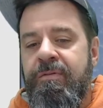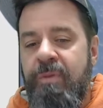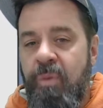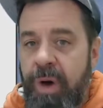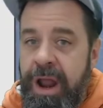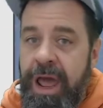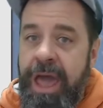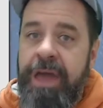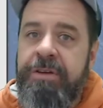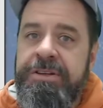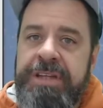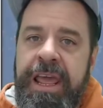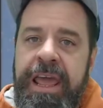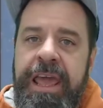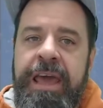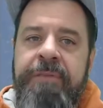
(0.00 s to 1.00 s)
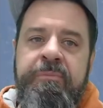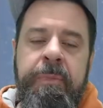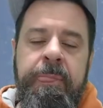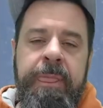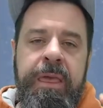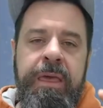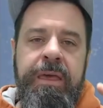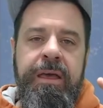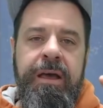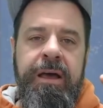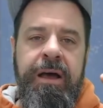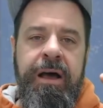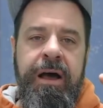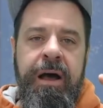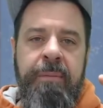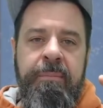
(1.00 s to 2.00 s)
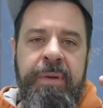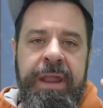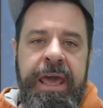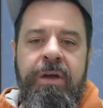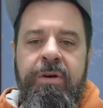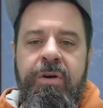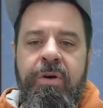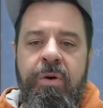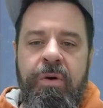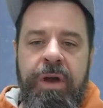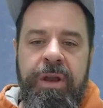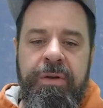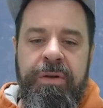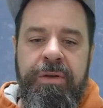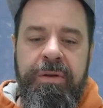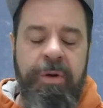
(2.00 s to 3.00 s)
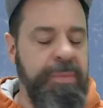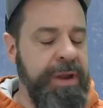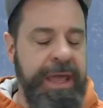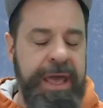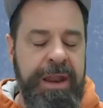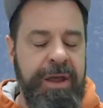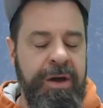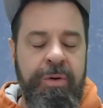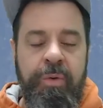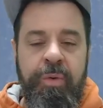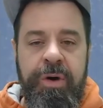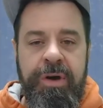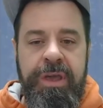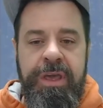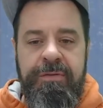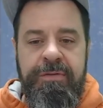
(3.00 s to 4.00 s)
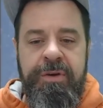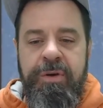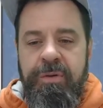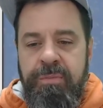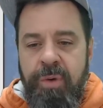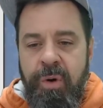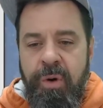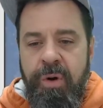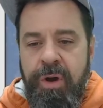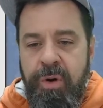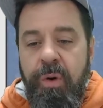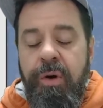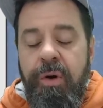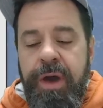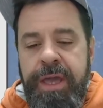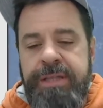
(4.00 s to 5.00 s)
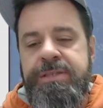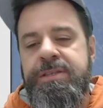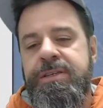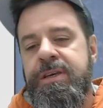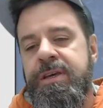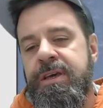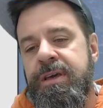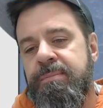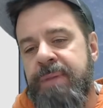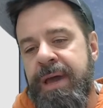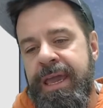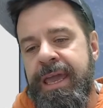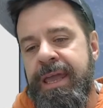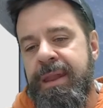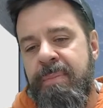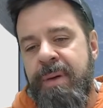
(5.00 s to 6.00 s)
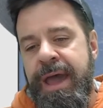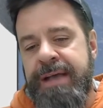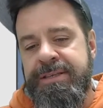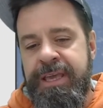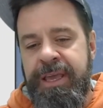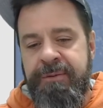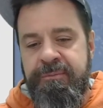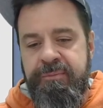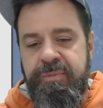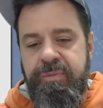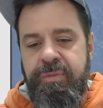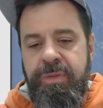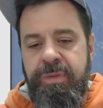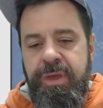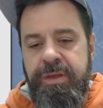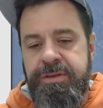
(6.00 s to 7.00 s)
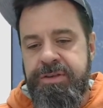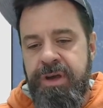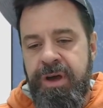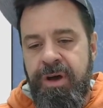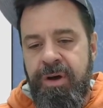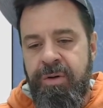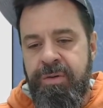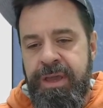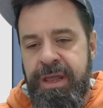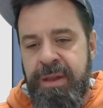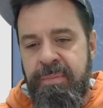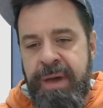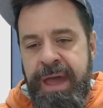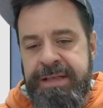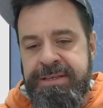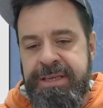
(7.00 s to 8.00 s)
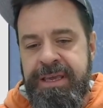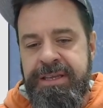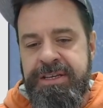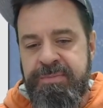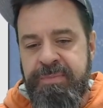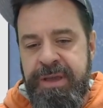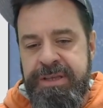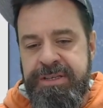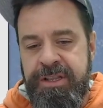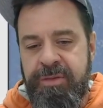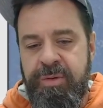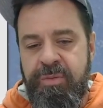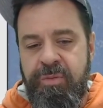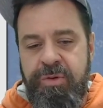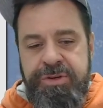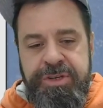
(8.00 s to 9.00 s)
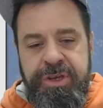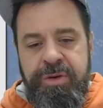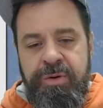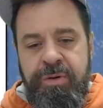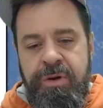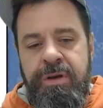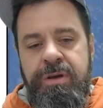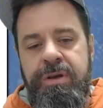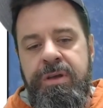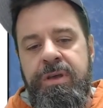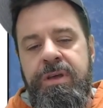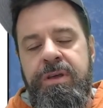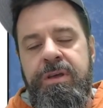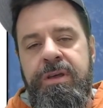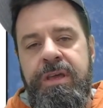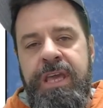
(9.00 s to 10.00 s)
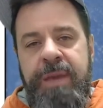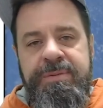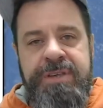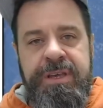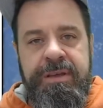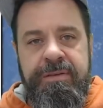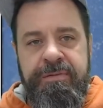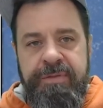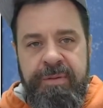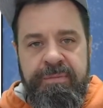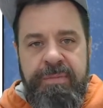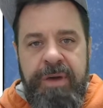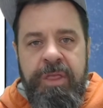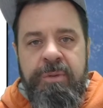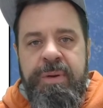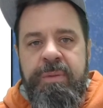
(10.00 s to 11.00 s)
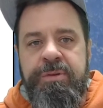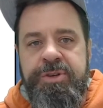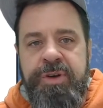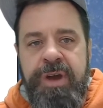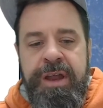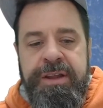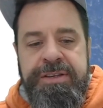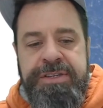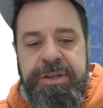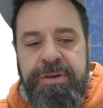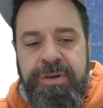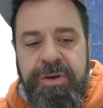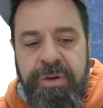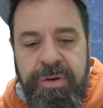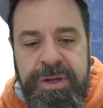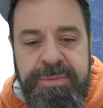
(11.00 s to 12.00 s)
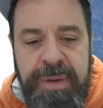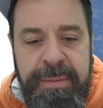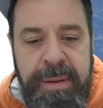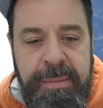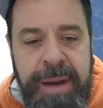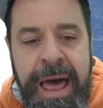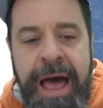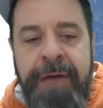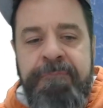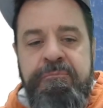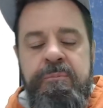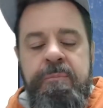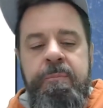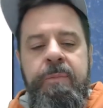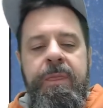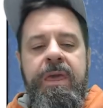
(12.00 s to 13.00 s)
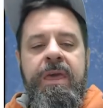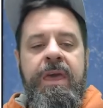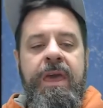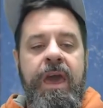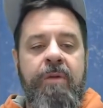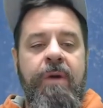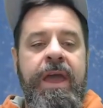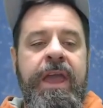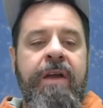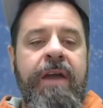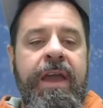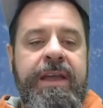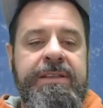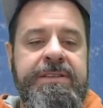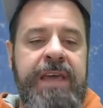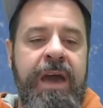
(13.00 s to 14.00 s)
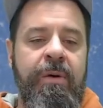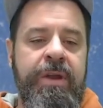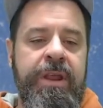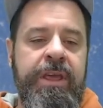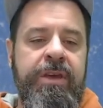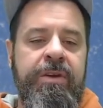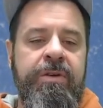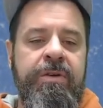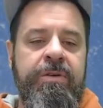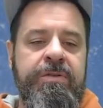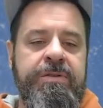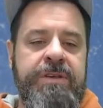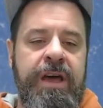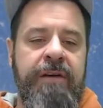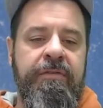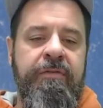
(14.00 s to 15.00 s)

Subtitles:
what I understand, Banano coin or Banano will give you more coins by getting a passkey. So get a passkey. It just makes it a little bit more secure. Keeps it from other people trying to steal your coins, blah, blah, blah. And right here, I can say I want to use a